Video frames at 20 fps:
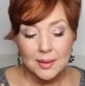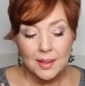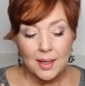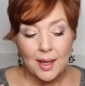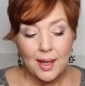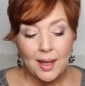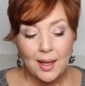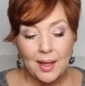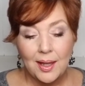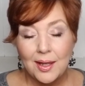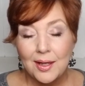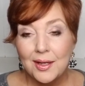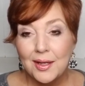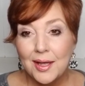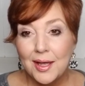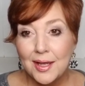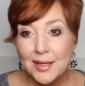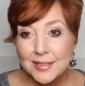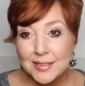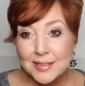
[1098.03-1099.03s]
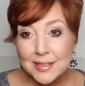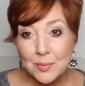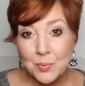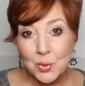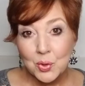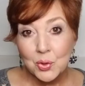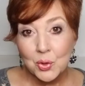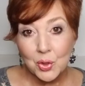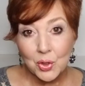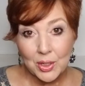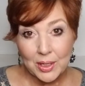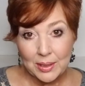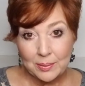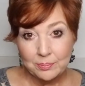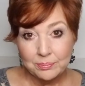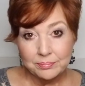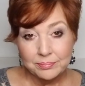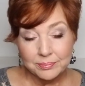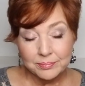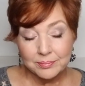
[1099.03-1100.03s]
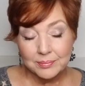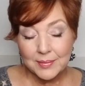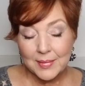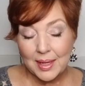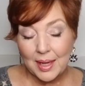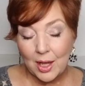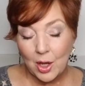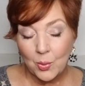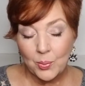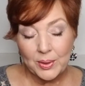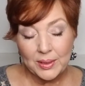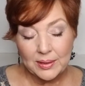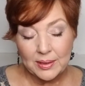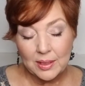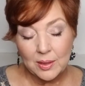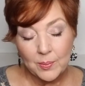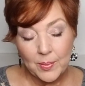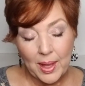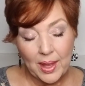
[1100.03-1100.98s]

a simple cream helping them.